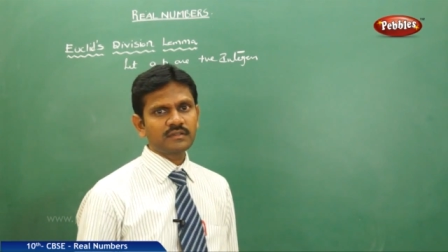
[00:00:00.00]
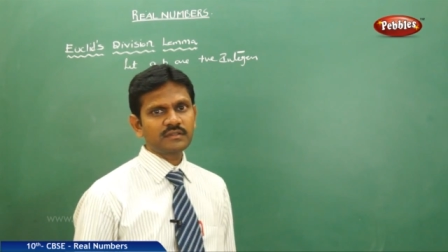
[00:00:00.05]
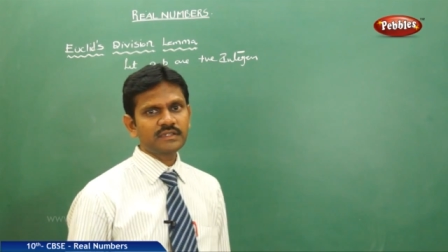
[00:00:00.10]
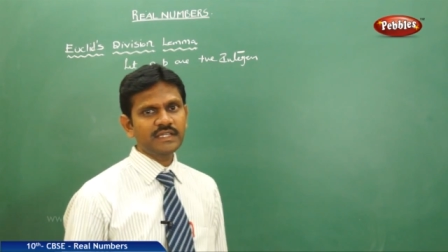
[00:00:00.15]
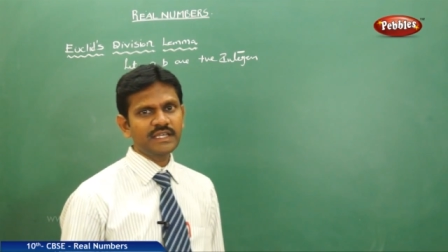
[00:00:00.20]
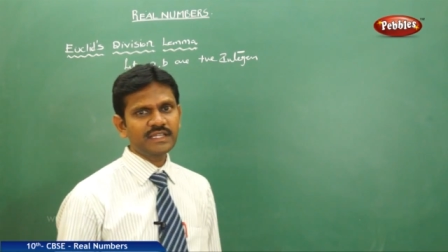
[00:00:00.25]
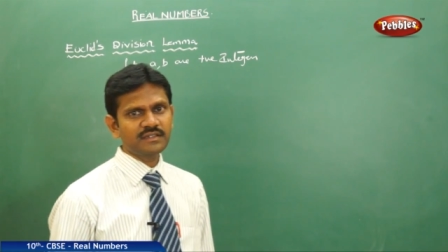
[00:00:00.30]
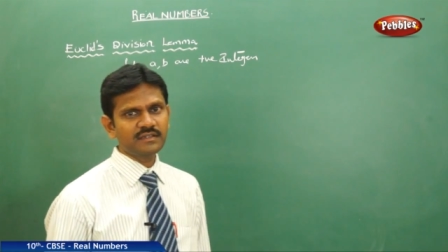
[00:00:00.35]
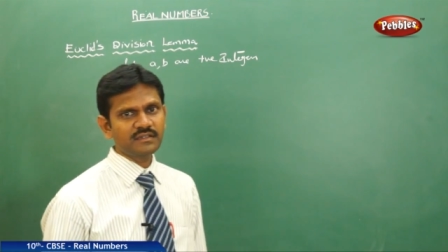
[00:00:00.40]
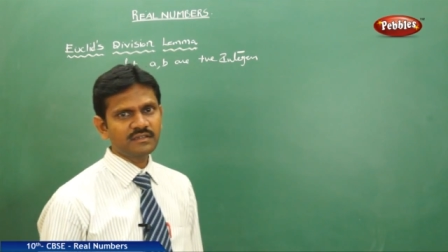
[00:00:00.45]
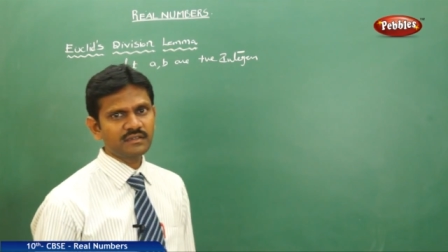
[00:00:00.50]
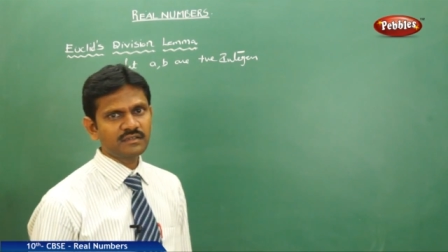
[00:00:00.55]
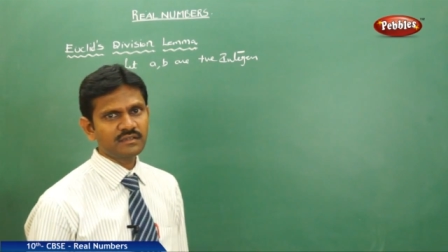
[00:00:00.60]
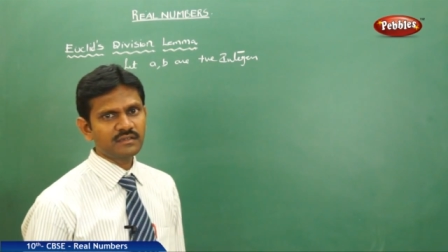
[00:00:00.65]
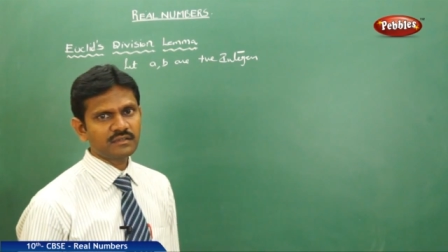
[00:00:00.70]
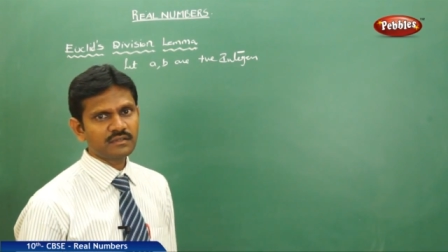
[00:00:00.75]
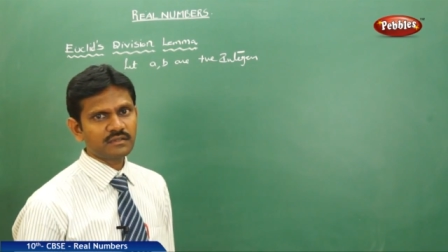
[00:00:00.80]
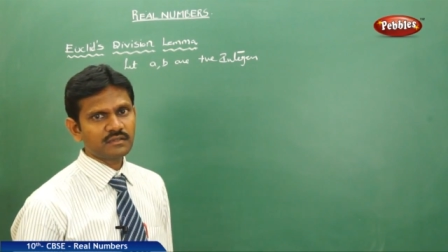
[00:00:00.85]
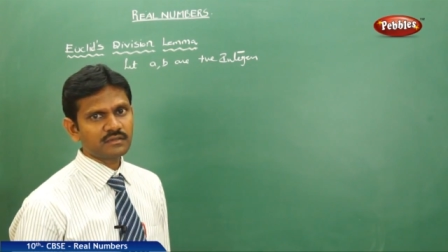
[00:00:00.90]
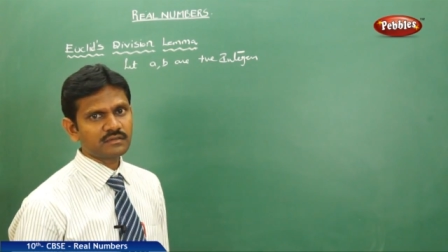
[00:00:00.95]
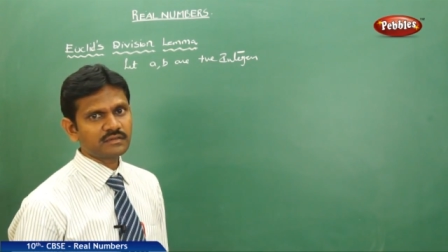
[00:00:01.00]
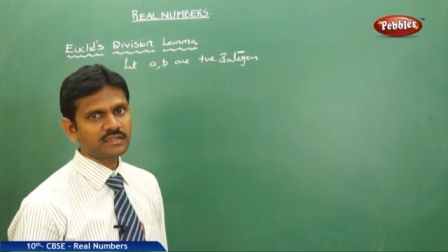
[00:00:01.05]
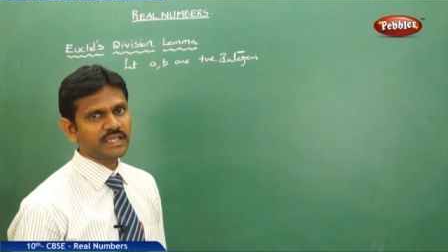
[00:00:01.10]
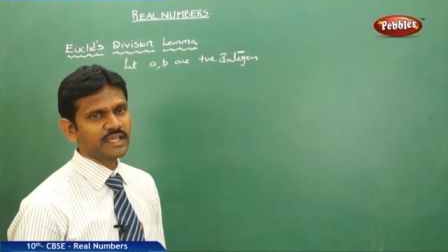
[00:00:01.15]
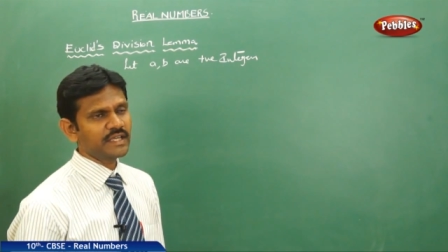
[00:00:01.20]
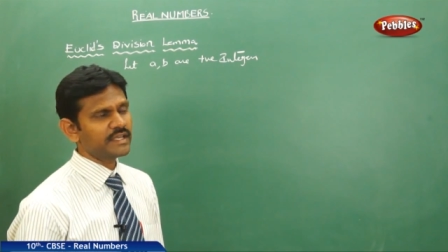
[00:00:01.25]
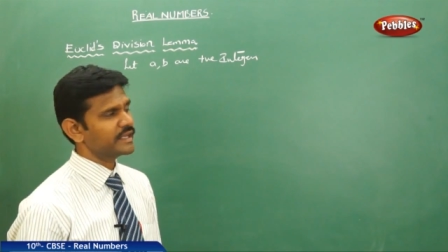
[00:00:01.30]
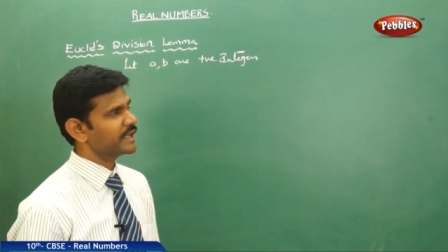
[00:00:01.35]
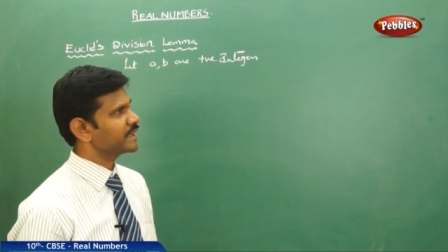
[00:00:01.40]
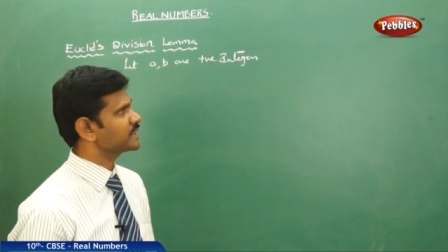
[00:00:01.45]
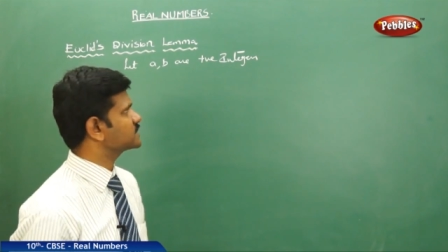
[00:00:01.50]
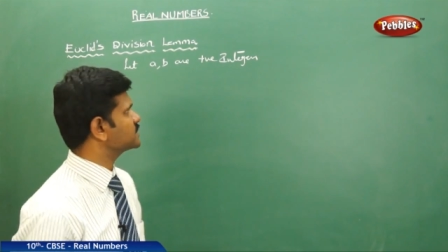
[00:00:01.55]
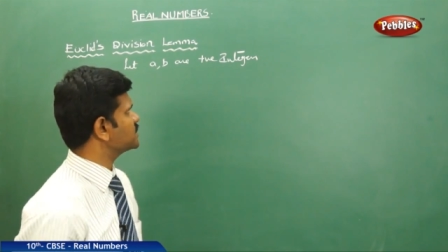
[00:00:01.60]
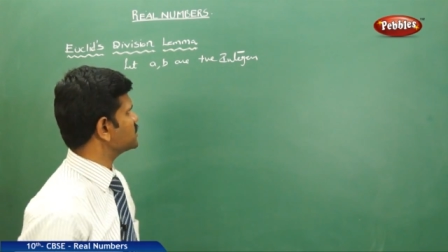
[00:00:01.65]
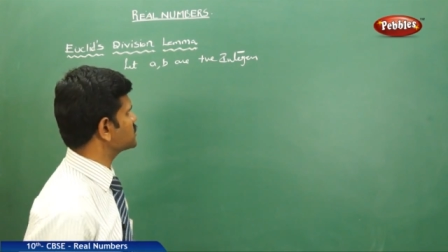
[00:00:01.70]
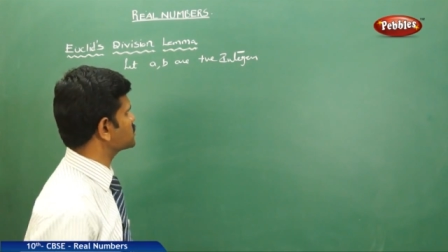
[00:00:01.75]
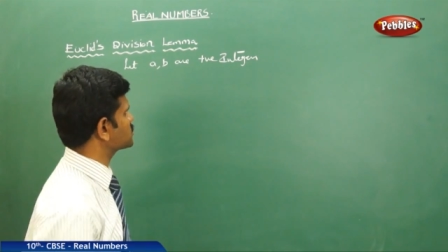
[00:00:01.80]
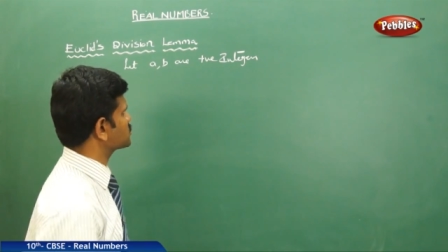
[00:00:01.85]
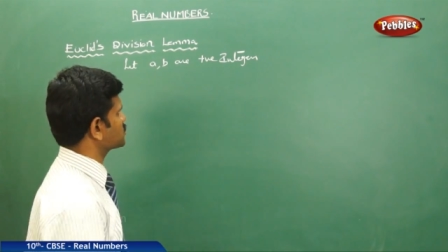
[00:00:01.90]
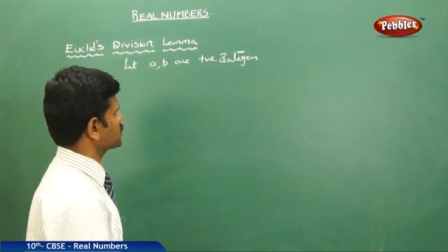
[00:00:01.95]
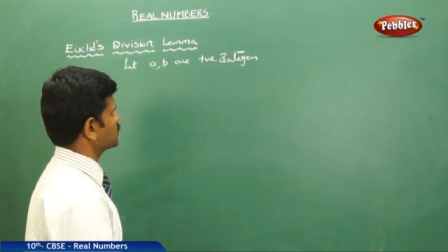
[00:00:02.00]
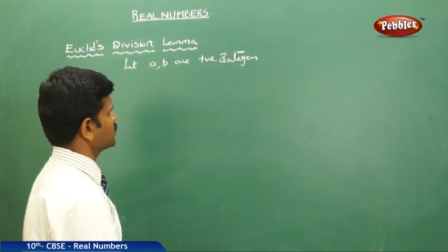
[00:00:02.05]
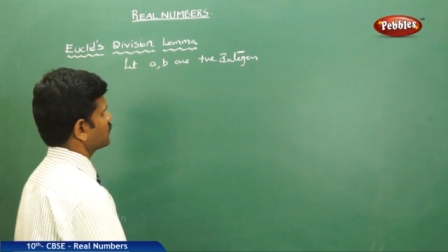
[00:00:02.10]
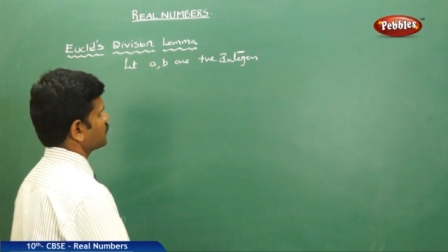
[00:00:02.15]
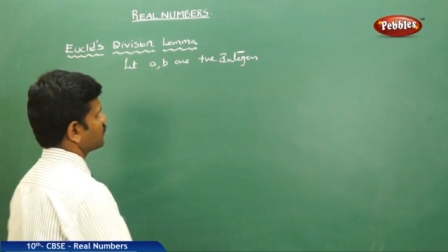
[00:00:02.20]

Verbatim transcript: then there exist,